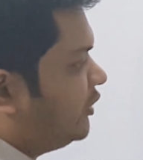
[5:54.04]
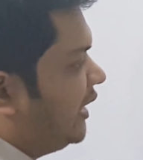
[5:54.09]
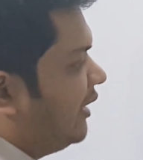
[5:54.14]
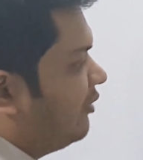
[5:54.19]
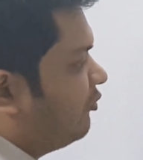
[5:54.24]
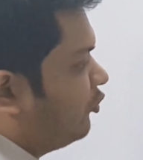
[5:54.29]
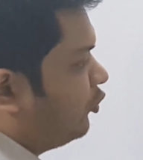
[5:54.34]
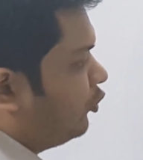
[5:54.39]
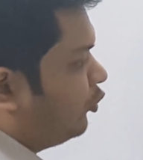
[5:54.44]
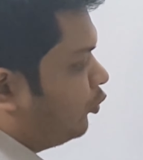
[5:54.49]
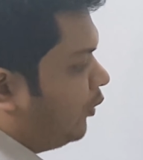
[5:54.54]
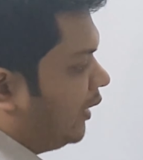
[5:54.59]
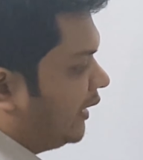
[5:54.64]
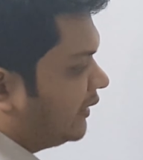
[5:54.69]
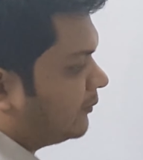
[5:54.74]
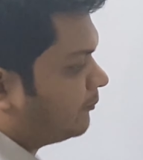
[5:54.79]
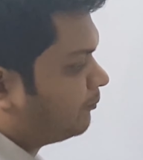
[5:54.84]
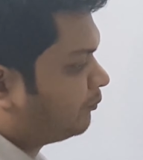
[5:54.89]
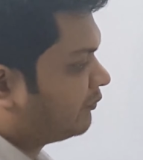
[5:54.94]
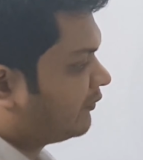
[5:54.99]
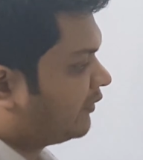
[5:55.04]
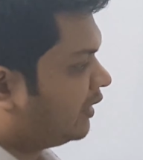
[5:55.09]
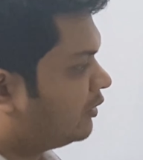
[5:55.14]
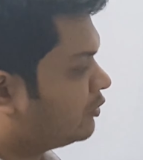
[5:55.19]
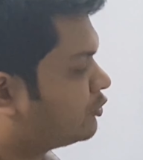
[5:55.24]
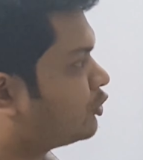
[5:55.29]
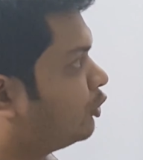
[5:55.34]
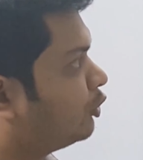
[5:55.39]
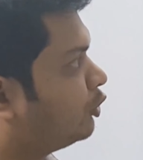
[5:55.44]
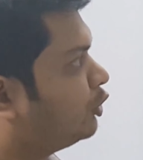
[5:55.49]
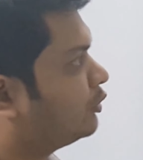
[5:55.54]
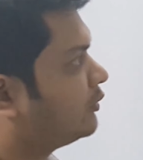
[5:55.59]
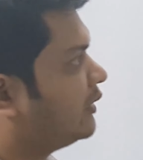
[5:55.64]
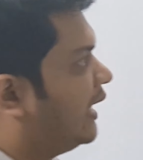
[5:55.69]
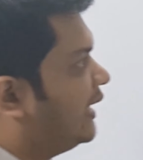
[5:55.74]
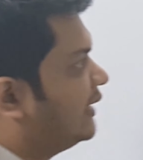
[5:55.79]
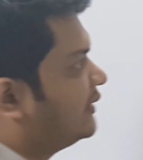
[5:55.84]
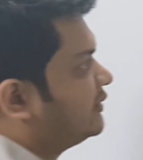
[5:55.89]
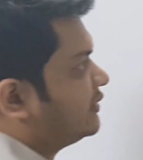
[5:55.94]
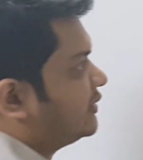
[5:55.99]
have 1. So
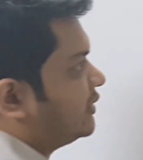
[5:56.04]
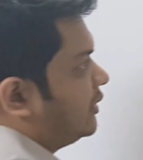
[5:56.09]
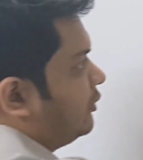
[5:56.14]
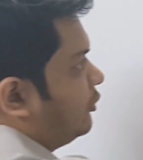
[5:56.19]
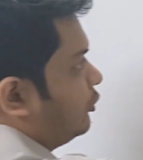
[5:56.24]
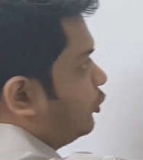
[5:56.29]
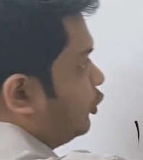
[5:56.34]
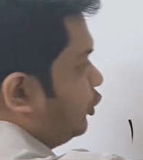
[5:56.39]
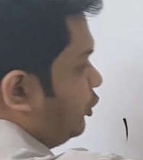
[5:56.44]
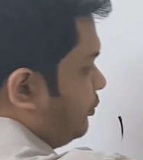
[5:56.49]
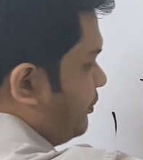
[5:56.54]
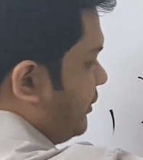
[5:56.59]
the answer would